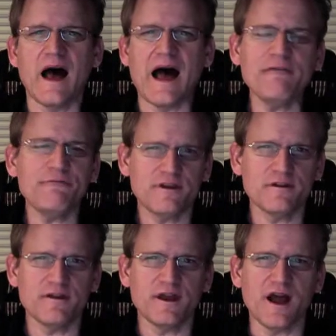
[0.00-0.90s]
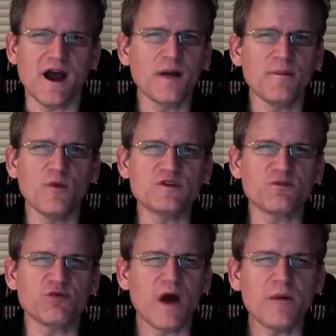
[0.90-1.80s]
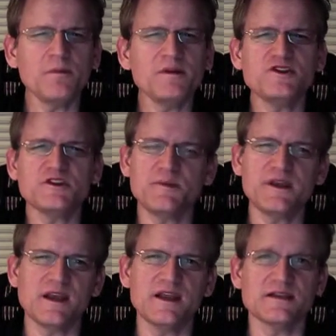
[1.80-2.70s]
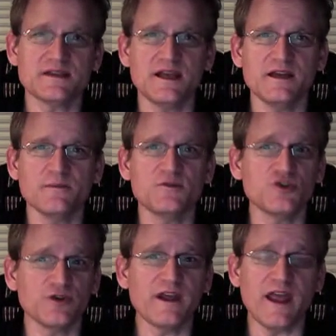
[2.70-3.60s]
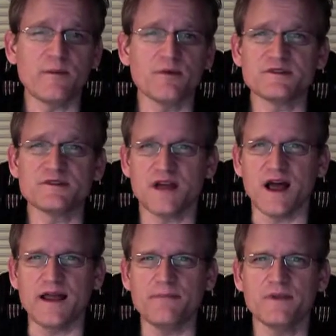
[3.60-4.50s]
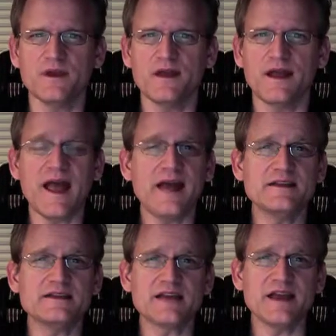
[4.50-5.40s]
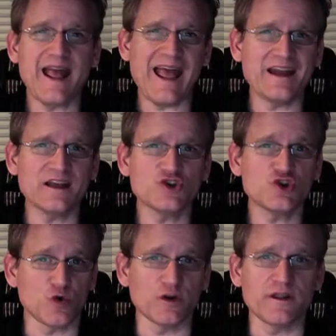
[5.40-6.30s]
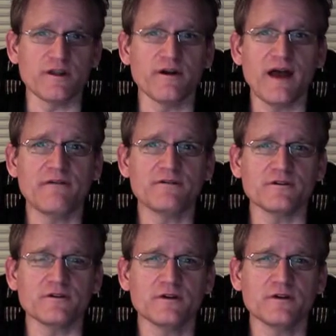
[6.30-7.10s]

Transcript: I figured that Arba was probably just beginning his kingdom during Abram's time and had his son Anak shortly thereafter.